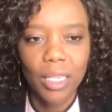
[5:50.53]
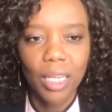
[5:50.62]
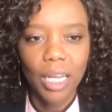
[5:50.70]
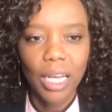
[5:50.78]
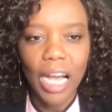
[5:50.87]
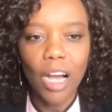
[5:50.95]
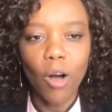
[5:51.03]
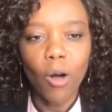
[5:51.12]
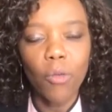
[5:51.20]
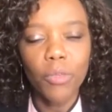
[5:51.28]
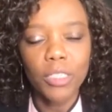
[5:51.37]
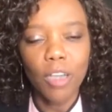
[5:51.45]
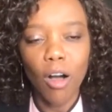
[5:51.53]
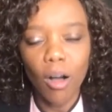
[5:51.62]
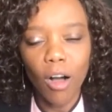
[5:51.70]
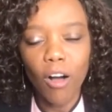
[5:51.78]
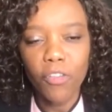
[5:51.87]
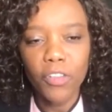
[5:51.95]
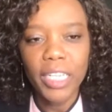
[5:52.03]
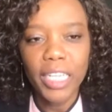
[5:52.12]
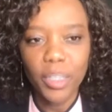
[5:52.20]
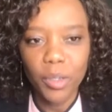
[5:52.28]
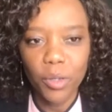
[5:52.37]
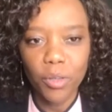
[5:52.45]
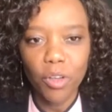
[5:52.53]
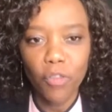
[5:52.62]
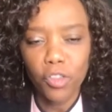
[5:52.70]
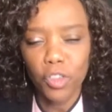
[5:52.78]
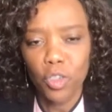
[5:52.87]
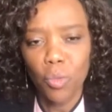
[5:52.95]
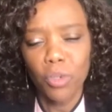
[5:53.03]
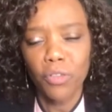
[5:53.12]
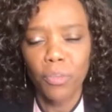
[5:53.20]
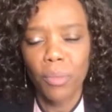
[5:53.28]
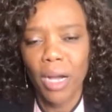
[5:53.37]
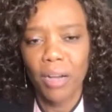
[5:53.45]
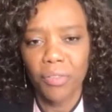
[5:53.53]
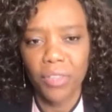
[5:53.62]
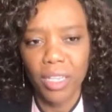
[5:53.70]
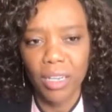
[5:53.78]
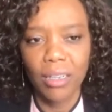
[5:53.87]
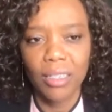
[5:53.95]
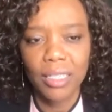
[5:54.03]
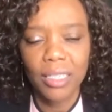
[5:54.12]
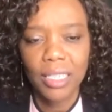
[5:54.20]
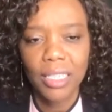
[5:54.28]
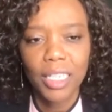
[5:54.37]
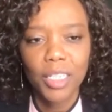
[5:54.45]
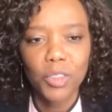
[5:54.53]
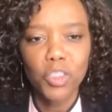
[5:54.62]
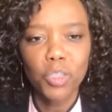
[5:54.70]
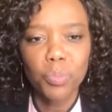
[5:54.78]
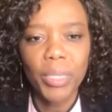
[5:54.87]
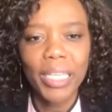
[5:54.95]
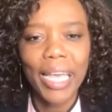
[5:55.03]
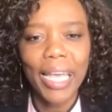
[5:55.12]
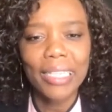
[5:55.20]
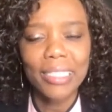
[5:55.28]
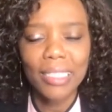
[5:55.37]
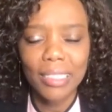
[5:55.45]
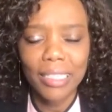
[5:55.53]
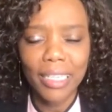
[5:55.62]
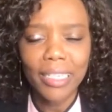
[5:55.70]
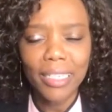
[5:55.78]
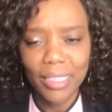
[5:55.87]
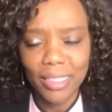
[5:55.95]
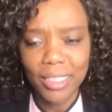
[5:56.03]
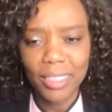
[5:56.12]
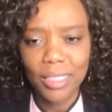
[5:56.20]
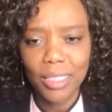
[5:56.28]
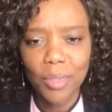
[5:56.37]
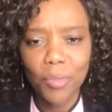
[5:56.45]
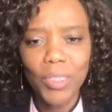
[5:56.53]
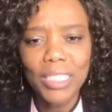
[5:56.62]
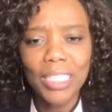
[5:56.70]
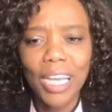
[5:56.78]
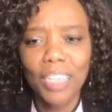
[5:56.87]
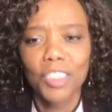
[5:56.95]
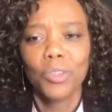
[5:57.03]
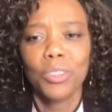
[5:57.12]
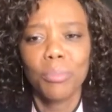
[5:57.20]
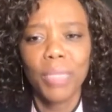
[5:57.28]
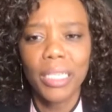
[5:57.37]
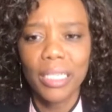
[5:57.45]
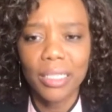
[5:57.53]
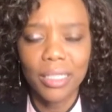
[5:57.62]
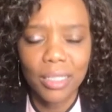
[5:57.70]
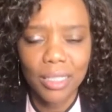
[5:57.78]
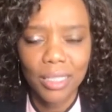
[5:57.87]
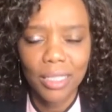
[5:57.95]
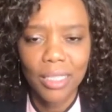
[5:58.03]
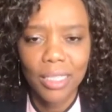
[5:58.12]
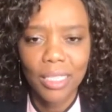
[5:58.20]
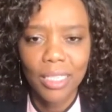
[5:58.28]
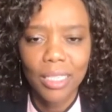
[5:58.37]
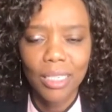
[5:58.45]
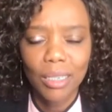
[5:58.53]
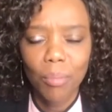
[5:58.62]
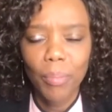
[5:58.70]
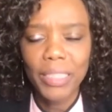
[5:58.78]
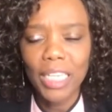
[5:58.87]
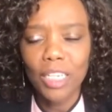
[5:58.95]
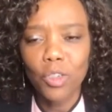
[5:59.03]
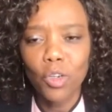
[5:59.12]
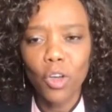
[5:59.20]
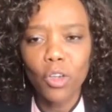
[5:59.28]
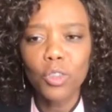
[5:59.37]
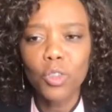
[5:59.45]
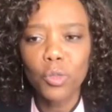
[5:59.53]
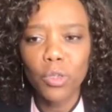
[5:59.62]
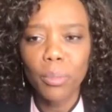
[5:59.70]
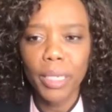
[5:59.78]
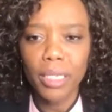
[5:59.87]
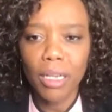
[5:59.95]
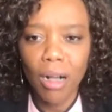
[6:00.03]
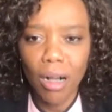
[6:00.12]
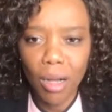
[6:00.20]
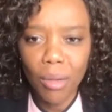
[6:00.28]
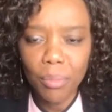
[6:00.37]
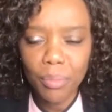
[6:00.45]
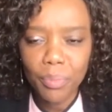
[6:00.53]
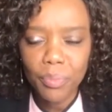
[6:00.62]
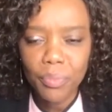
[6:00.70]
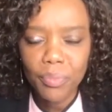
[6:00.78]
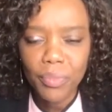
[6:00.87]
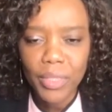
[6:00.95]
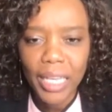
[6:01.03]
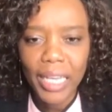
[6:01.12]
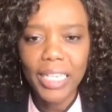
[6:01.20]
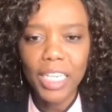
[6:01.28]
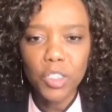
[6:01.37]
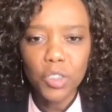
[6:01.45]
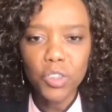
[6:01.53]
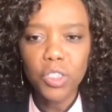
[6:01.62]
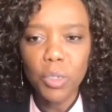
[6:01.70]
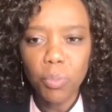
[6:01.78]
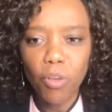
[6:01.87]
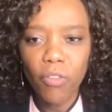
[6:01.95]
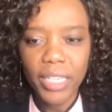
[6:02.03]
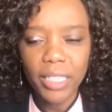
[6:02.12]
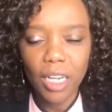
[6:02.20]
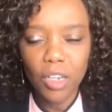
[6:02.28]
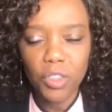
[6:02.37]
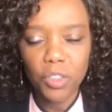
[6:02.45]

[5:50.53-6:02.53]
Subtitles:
I always often hear, for someone from Africa, you speak excellent English. What does that actually mean? But I learned to remain calm, and I usually provide an answer